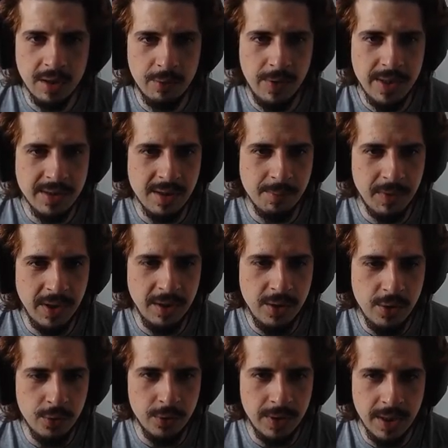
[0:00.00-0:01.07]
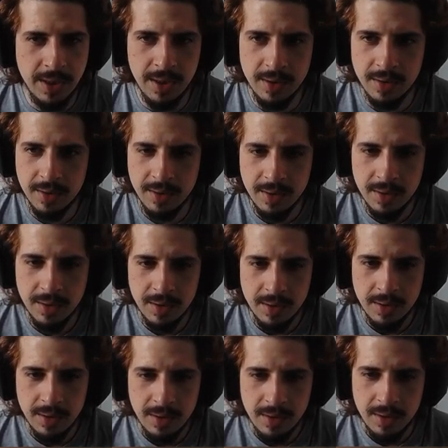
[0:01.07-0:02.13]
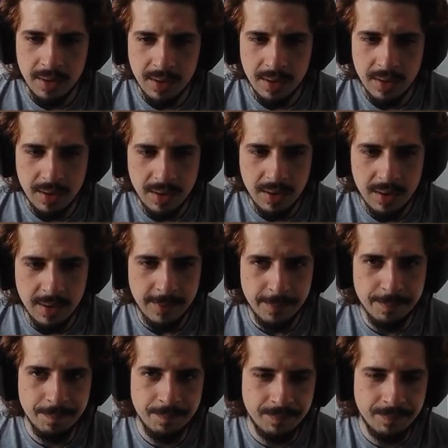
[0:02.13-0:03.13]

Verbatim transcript: create something new then. Um...